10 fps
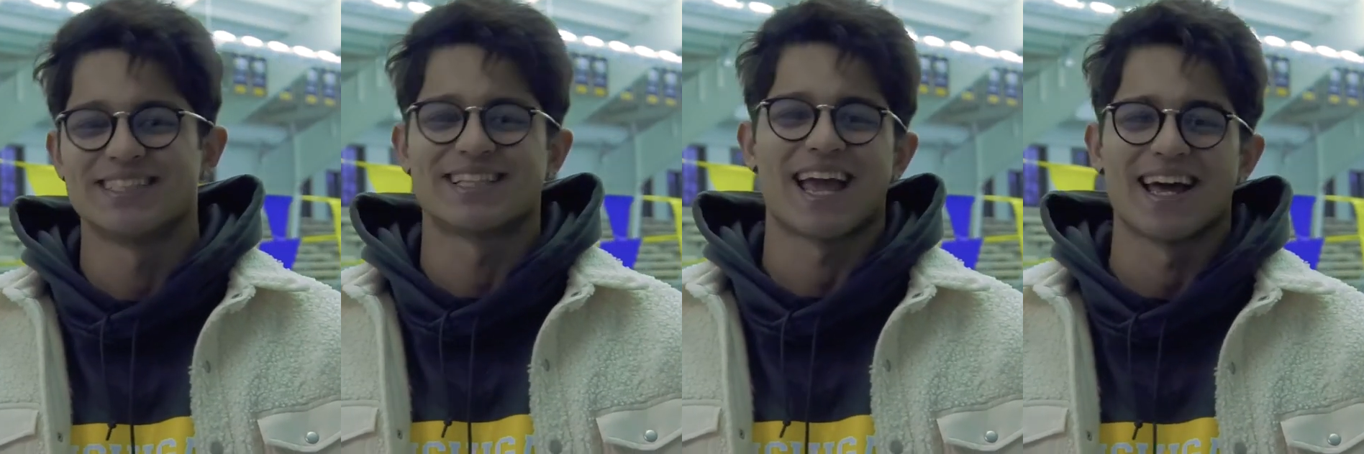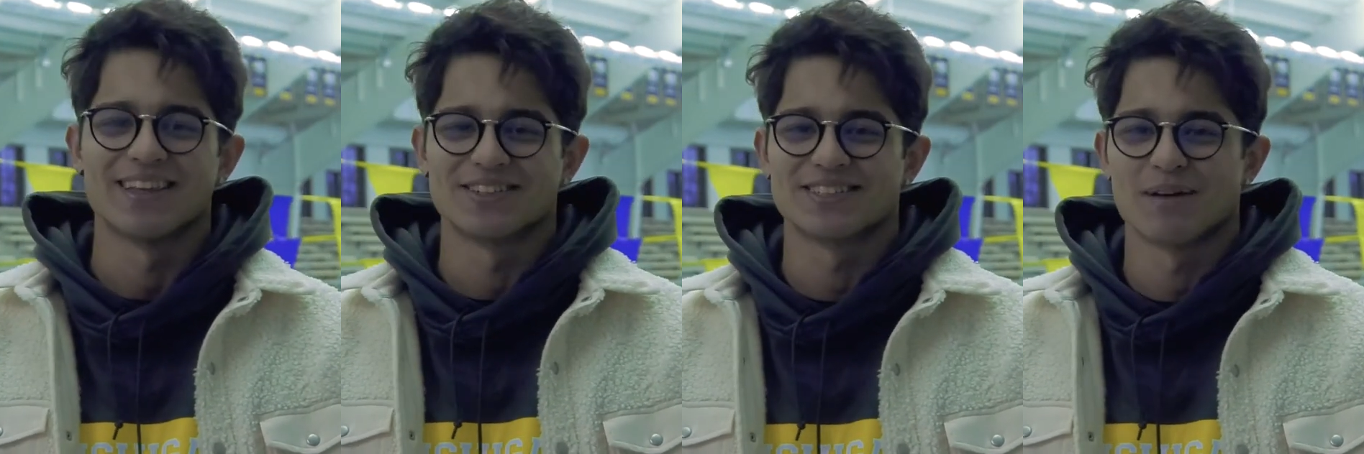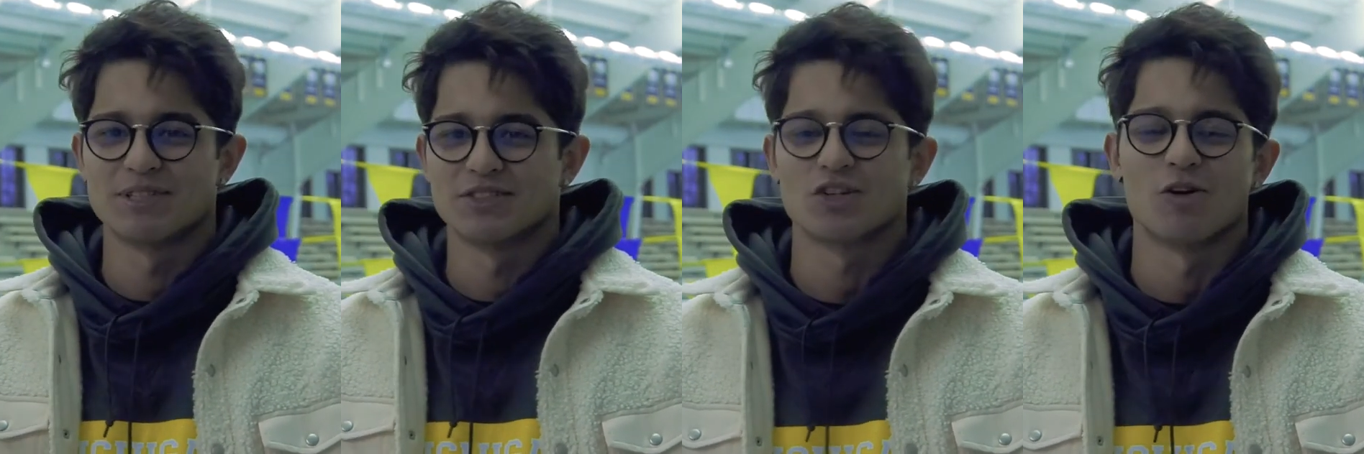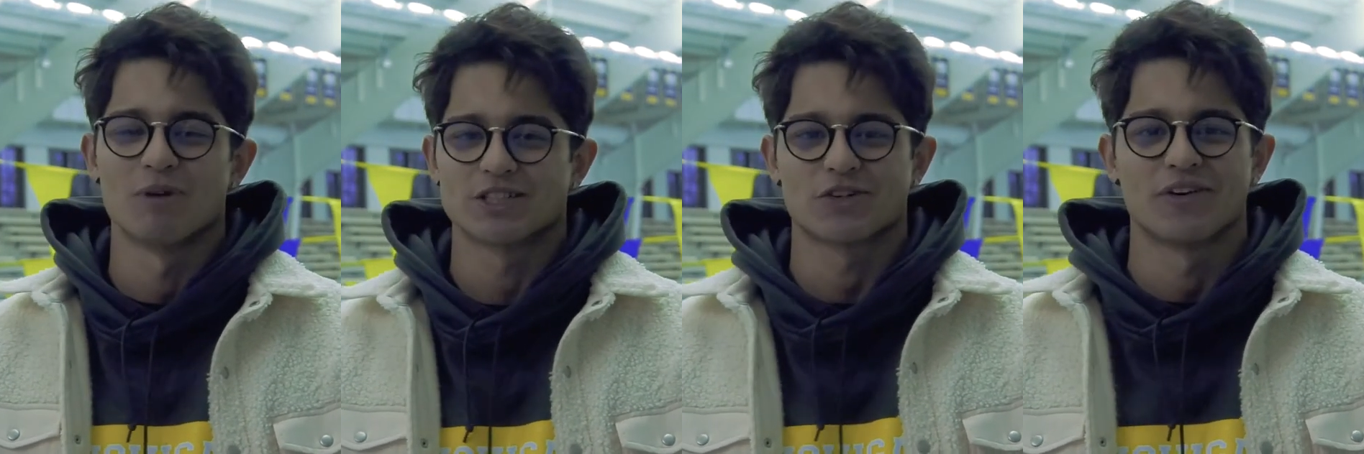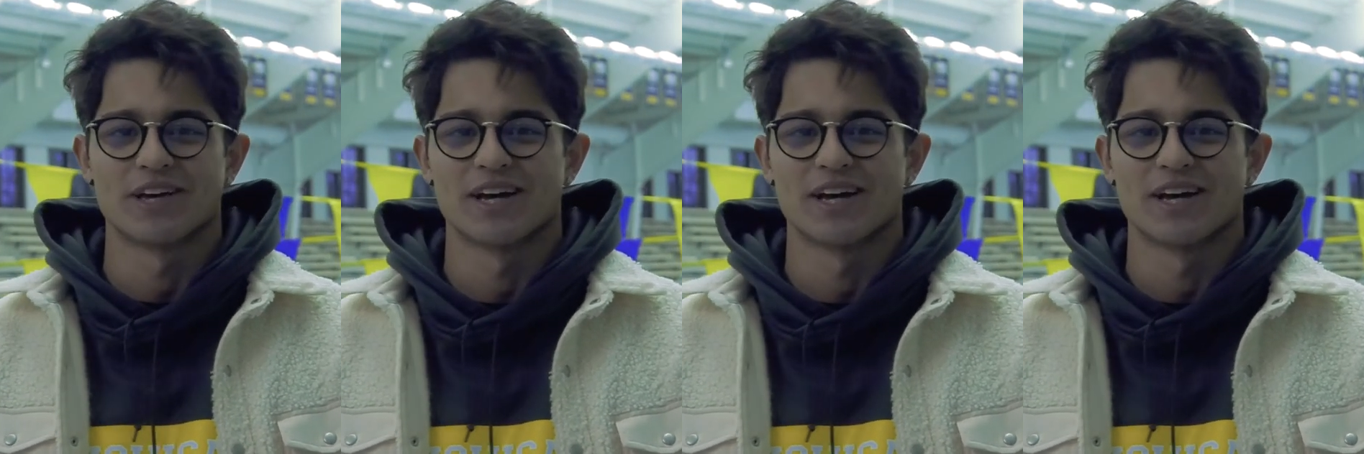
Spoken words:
He's the guy I looked up to so much growing